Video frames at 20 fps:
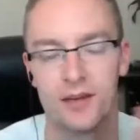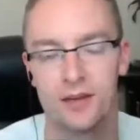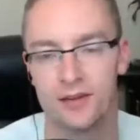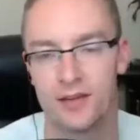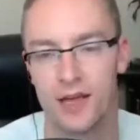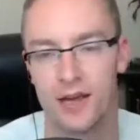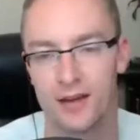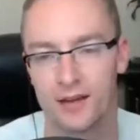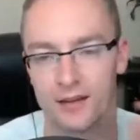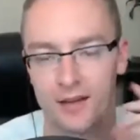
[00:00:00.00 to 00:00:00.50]
or
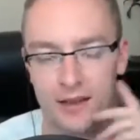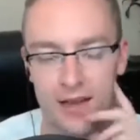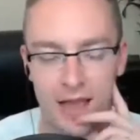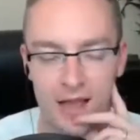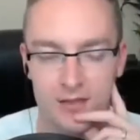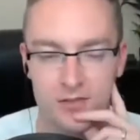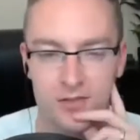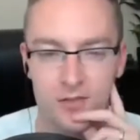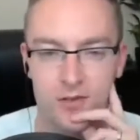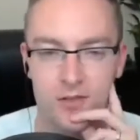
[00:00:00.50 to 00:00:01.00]
got to
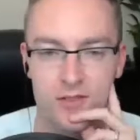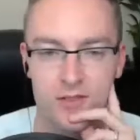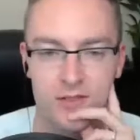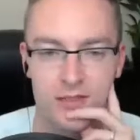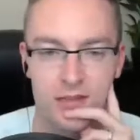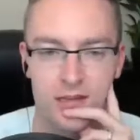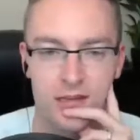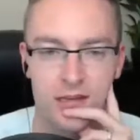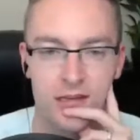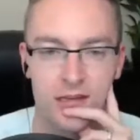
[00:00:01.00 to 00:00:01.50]
outsource
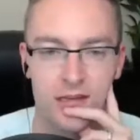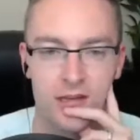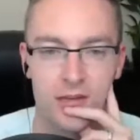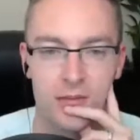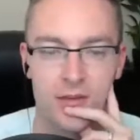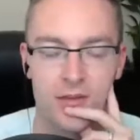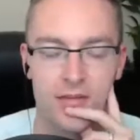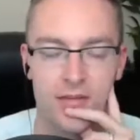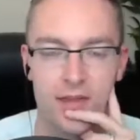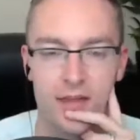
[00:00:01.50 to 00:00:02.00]
a little
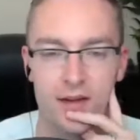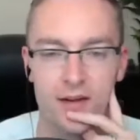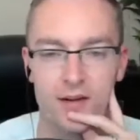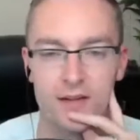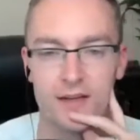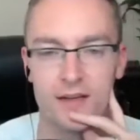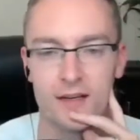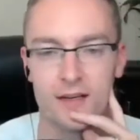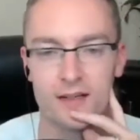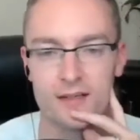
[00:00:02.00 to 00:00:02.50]
bit there,
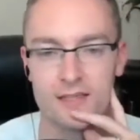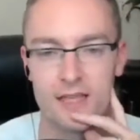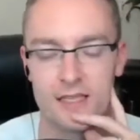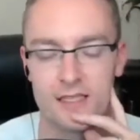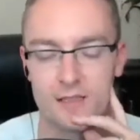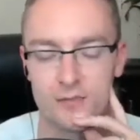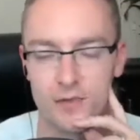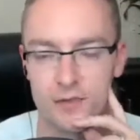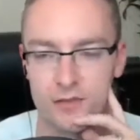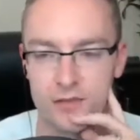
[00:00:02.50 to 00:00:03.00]
and take
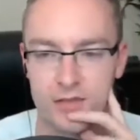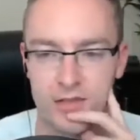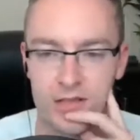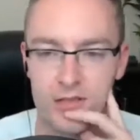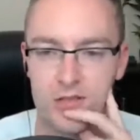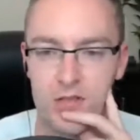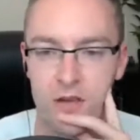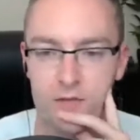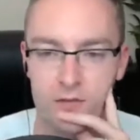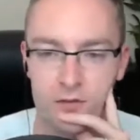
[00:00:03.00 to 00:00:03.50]
some of those
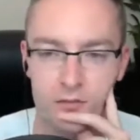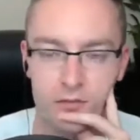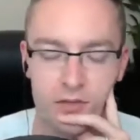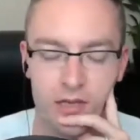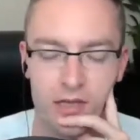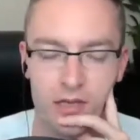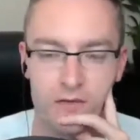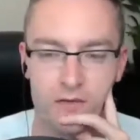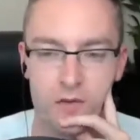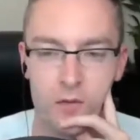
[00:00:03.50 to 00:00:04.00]
things off your
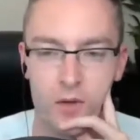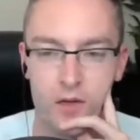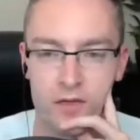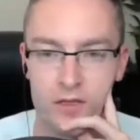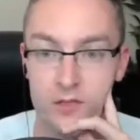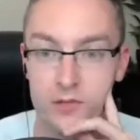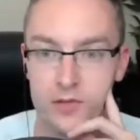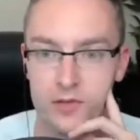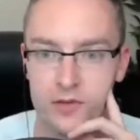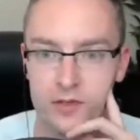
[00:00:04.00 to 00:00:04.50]
plate if you want to
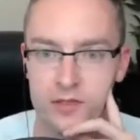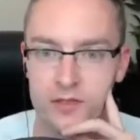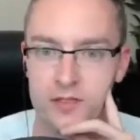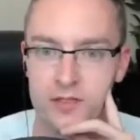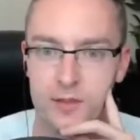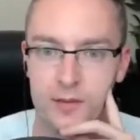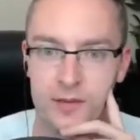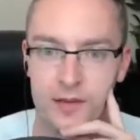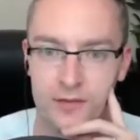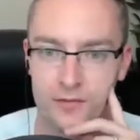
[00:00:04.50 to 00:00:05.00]
experience
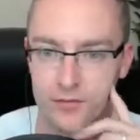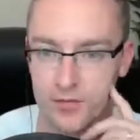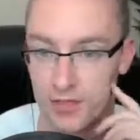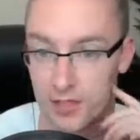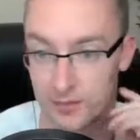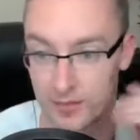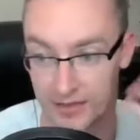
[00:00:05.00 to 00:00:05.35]
some of that freedom.